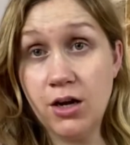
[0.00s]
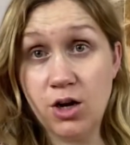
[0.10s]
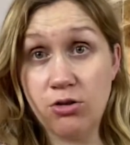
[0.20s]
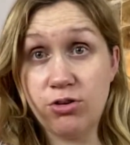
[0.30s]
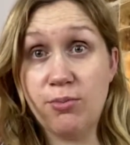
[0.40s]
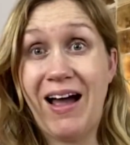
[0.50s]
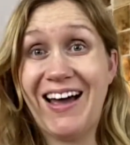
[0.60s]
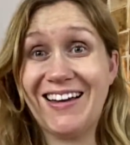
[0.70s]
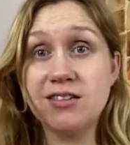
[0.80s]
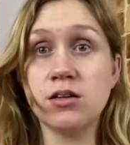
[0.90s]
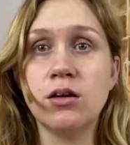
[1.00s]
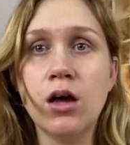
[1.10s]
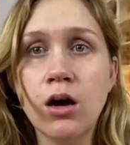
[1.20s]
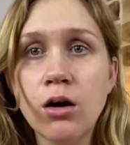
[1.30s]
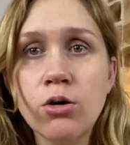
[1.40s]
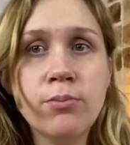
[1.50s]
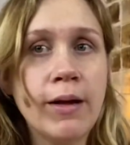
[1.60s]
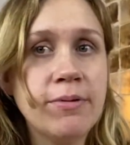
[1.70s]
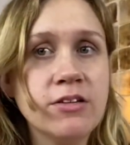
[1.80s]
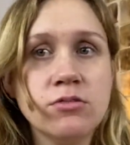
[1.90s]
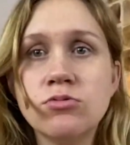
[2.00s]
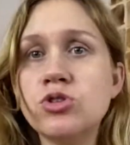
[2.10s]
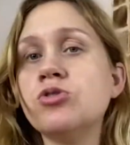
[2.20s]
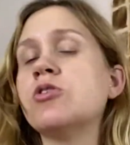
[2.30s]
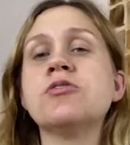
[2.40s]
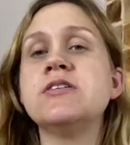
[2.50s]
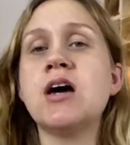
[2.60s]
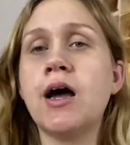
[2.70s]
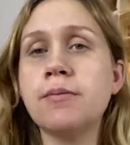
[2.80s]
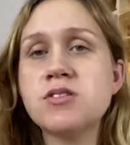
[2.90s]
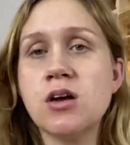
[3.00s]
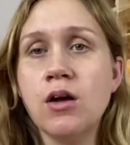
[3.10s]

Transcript: go from high to low, maybe two to three times.